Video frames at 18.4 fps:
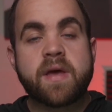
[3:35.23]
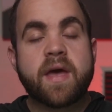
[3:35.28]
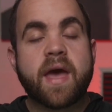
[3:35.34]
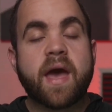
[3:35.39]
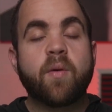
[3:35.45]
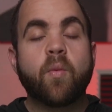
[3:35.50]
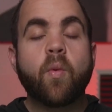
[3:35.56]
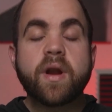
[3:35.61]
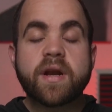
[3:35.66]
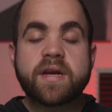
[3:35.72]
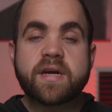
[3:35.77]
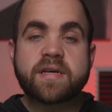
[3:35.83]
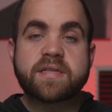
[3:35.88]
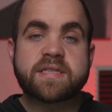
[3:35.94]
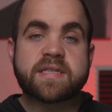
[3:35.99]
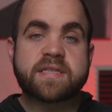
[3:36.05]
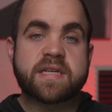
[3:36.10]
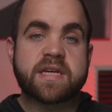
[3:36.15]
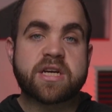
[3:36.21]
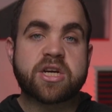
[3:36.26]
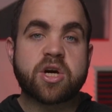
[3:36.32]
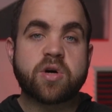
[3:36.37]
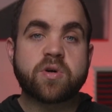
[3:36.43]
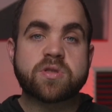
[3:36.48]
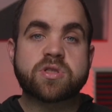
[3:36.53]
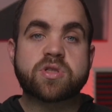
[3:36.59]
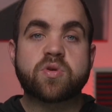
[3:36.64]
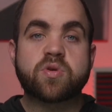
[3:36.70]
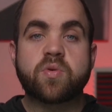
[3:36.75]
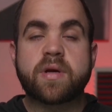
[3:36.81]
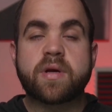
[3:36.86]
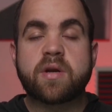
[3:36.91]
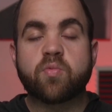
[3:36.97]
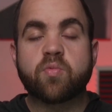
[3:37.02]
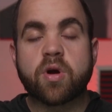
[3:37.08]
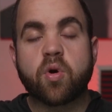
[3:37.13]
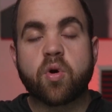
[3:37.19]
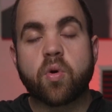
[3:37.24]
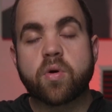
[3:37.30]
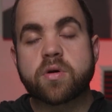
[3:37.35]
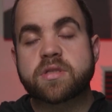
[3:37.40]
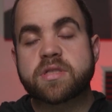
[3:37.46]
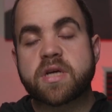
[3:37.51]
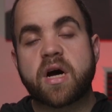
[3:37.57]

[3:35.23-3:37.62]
and what it does is it goes through and records